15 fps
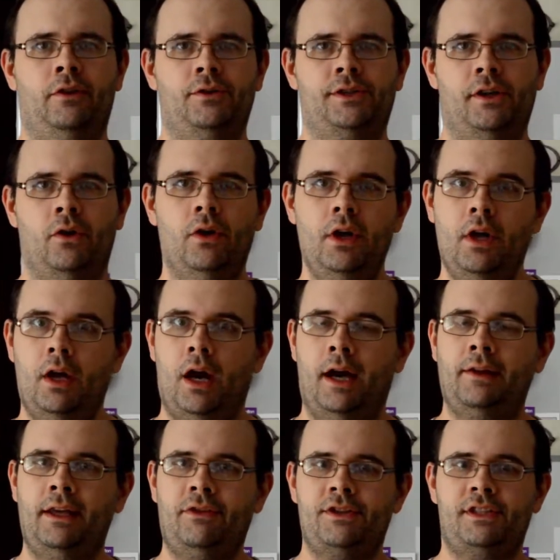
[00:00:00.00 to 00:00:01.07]
So
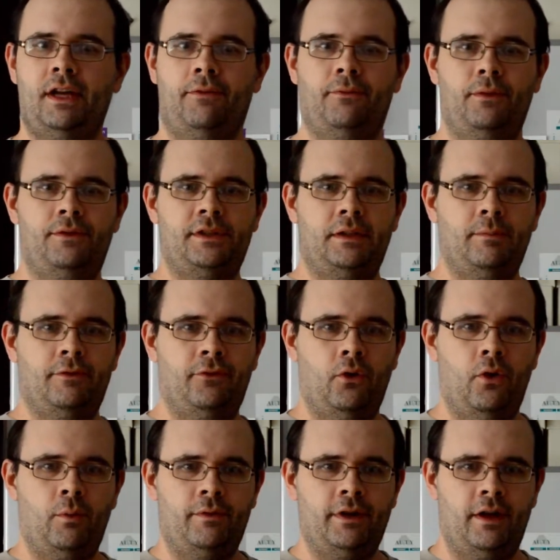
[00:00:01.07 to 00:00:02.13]
unlike the stuff we've seen before
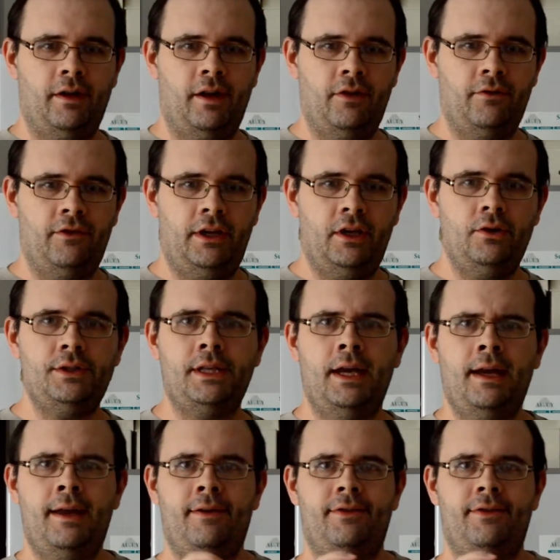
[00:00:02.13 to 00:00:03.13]
and we've done in other videos,